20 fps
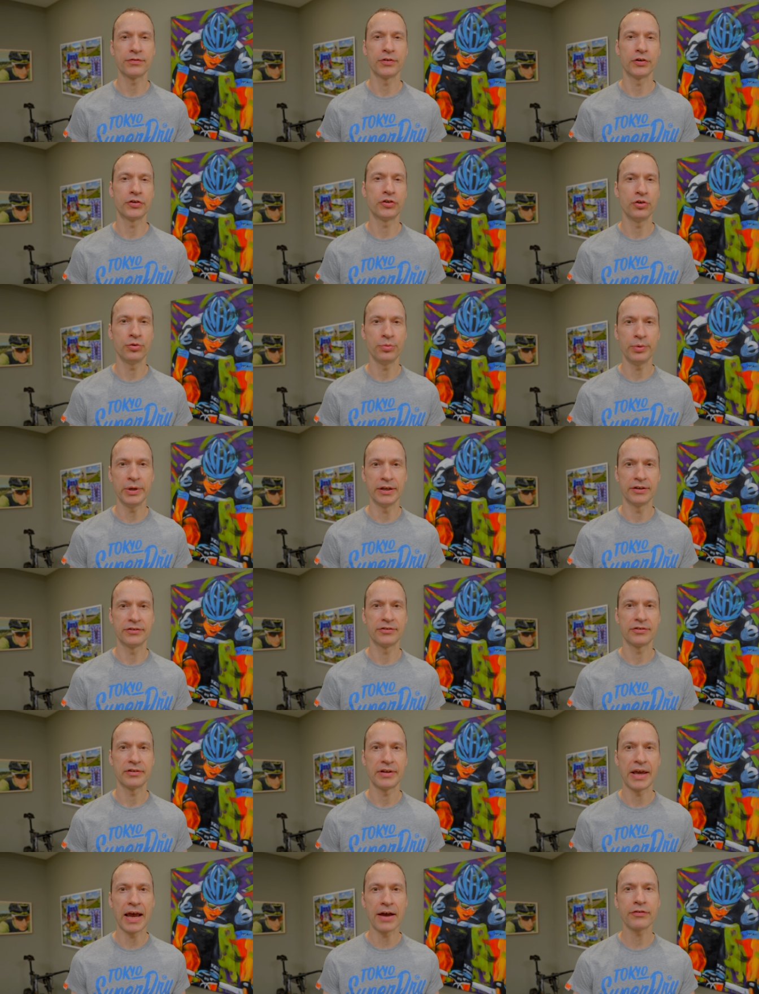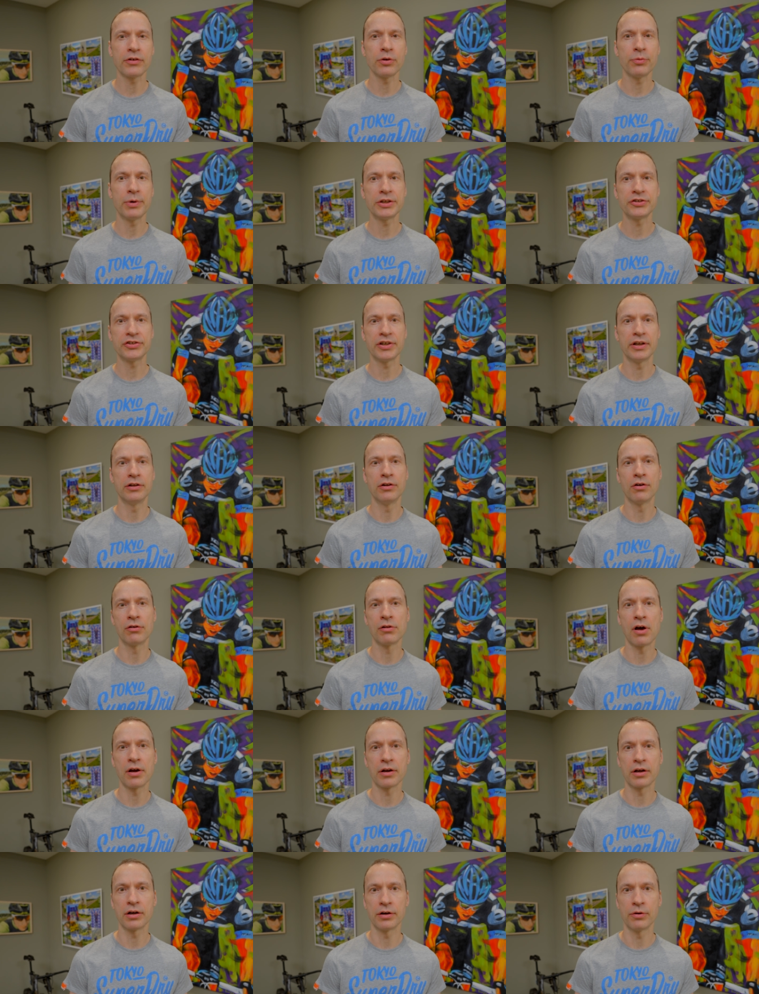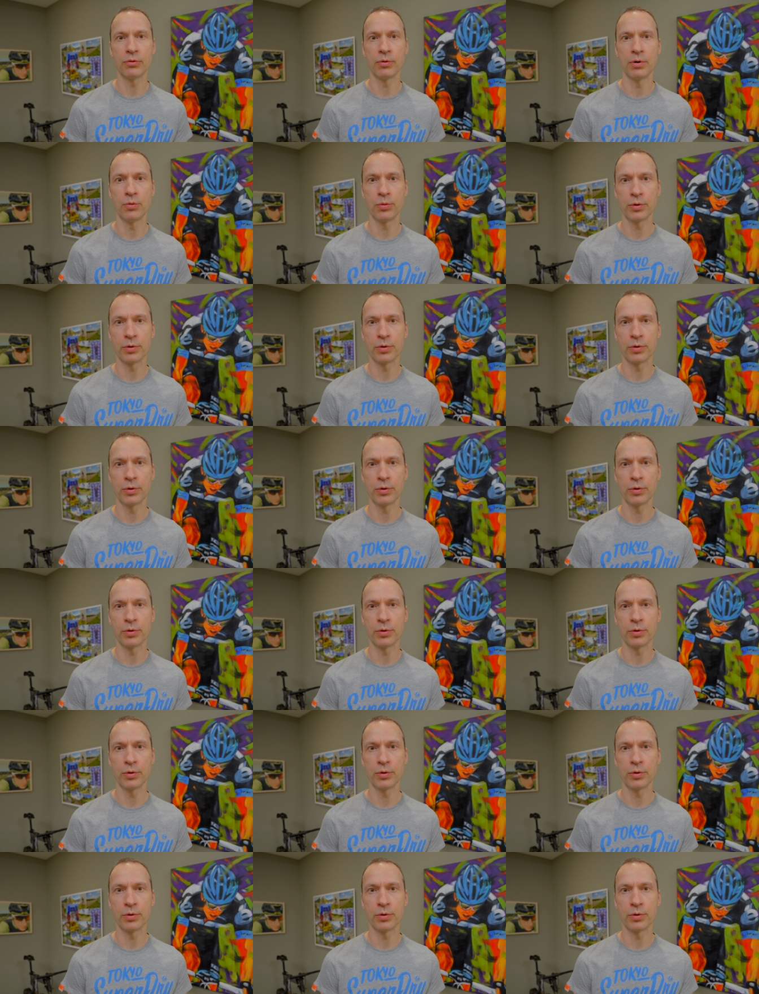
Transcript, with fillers: for two weeks, after which it no longer will